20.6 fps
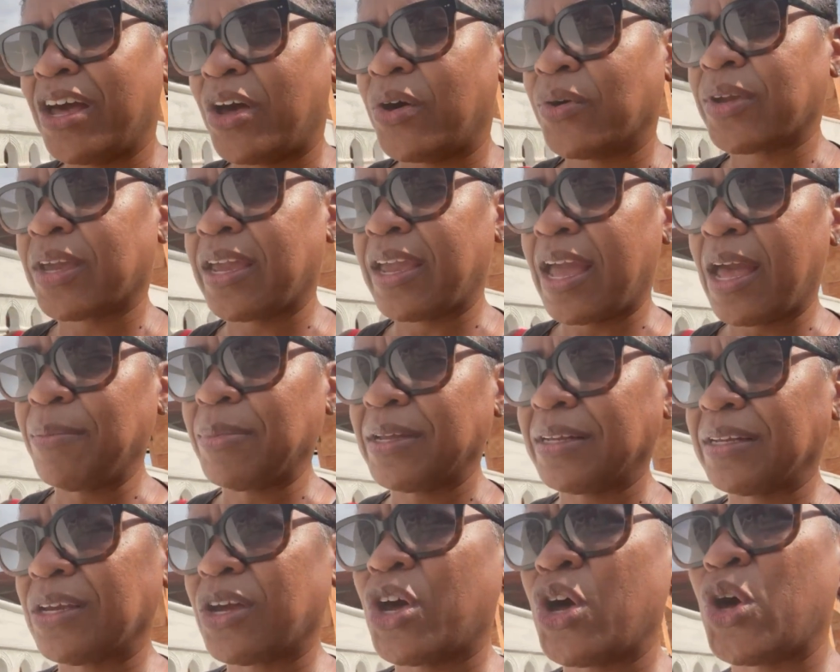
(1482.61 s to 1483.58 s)
Okay, I'm
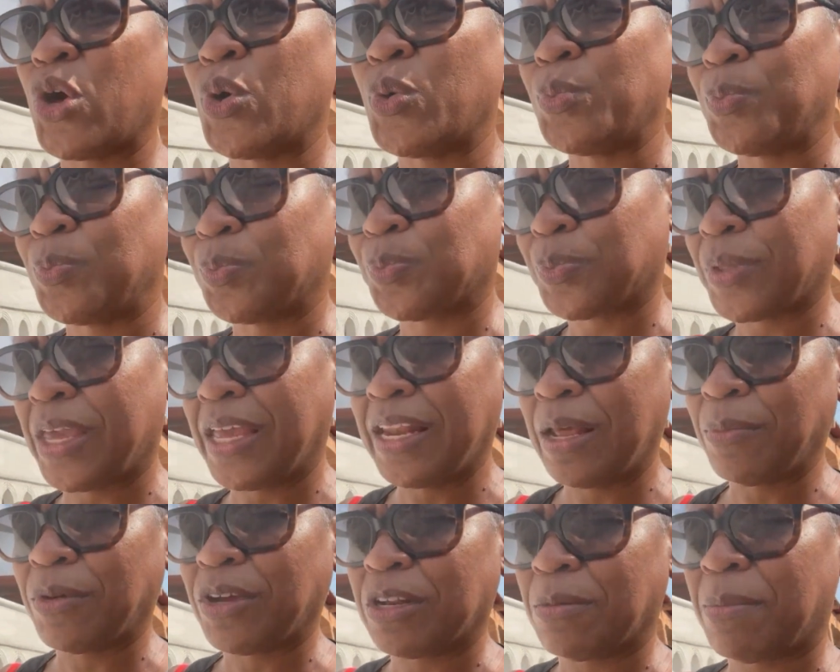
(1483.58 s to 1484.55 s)
gonna go home and
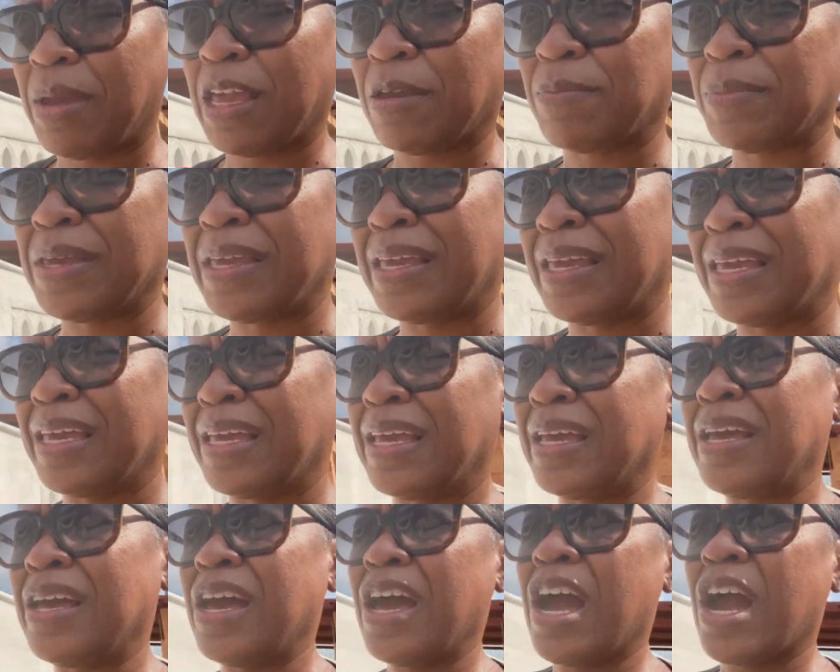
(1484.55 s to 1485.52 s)
I'm gonna make me
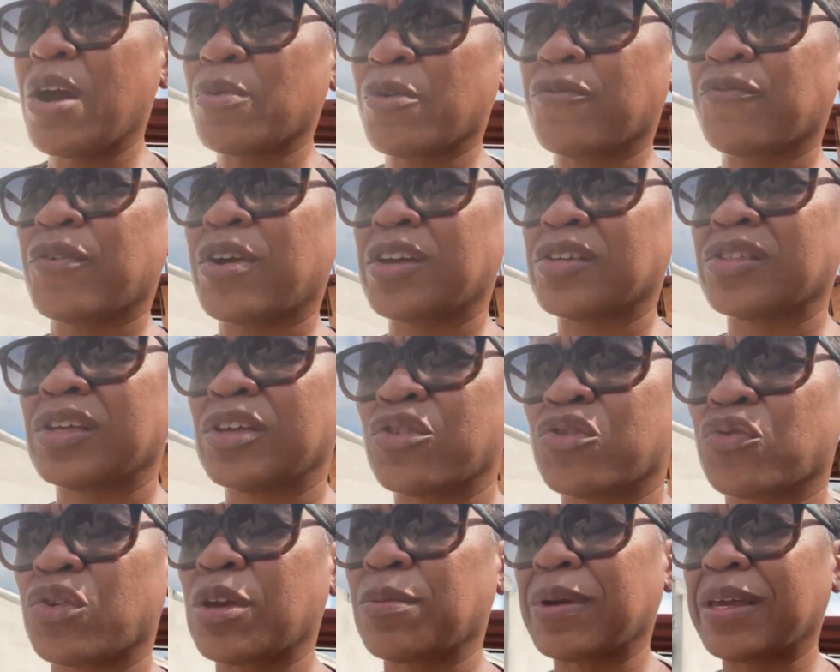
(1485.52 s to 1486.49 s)
a refreshing
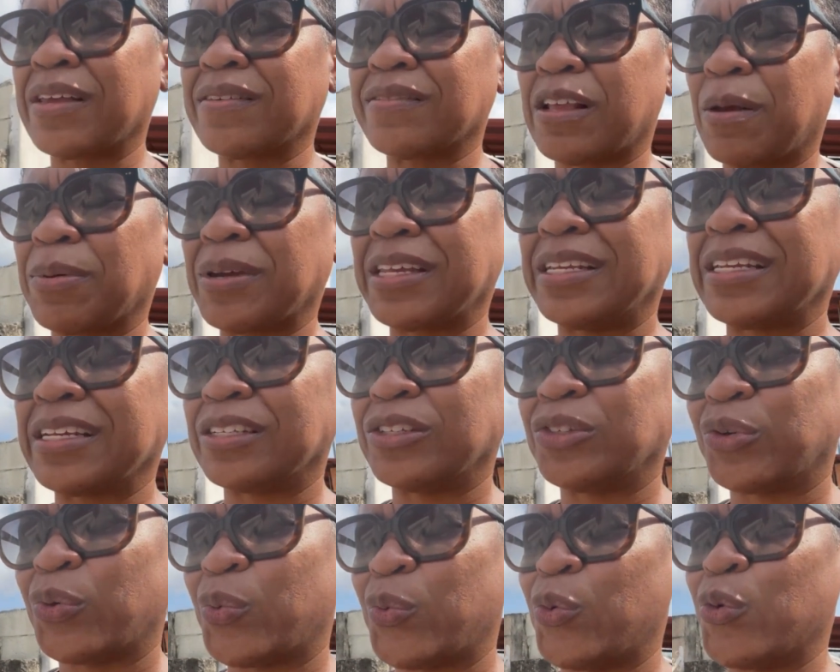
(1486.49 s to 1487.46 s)
drink because I'm getting a
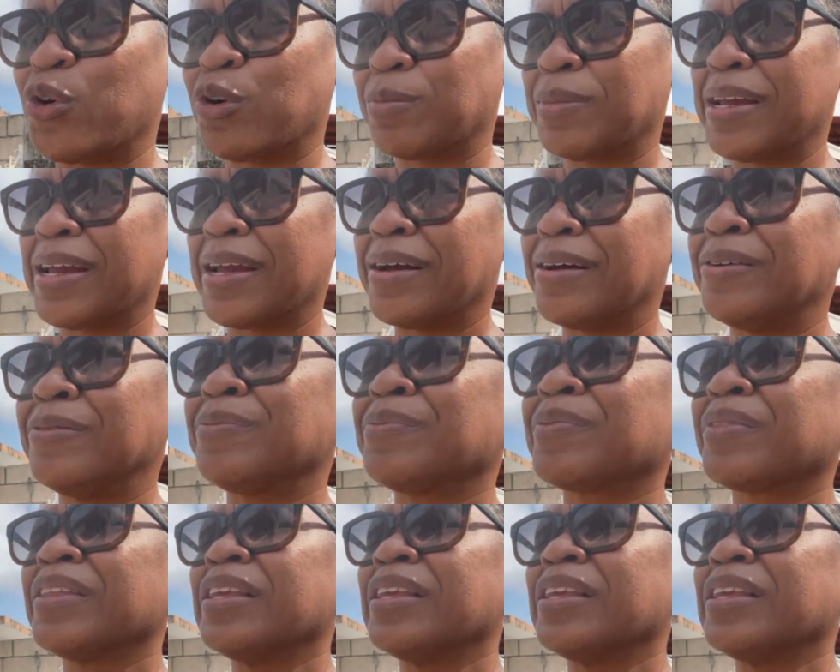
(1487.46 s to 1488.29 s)
little warm now.